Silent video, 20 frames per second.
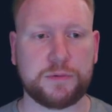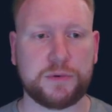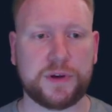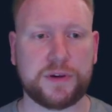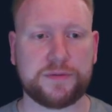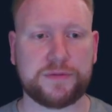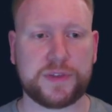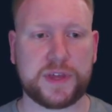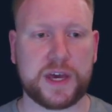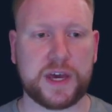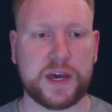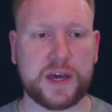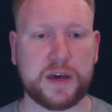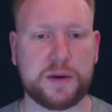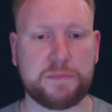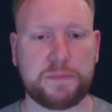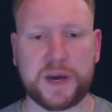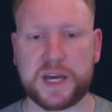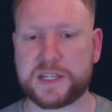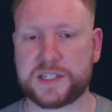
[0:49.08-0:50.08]
with the
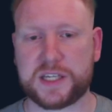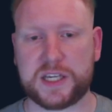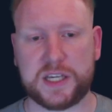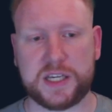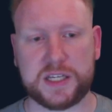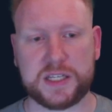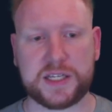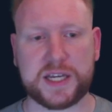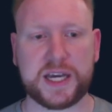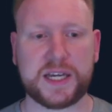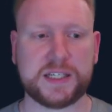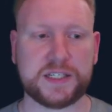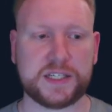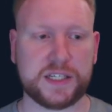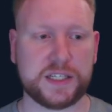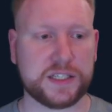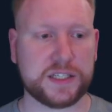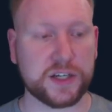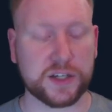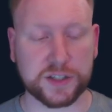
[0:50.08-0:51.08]
pesky Daisy
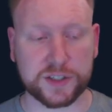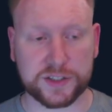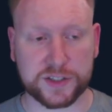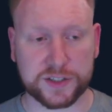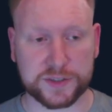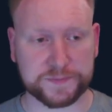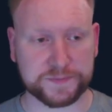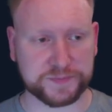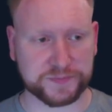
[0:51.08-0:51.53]
Ducks.